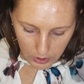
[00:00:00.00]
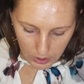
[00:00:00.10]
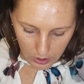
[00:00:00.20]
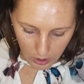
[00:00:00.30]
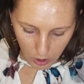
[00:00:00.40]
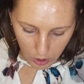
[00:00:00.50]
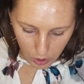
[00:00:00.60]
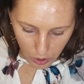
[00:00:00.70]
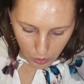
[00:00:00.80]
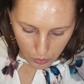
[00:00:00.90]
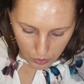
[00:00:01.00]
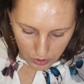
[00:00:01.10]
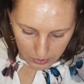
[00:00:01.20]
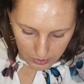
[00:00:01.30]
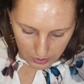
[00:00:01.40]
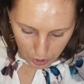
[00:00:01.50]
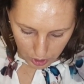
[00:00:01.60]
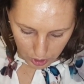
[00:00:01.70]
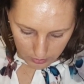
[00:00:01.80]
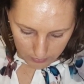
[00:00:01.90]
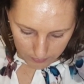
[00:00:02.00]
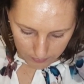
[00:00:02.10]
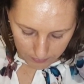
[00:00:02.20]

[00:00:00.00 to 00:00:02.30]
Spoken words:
in the closed position.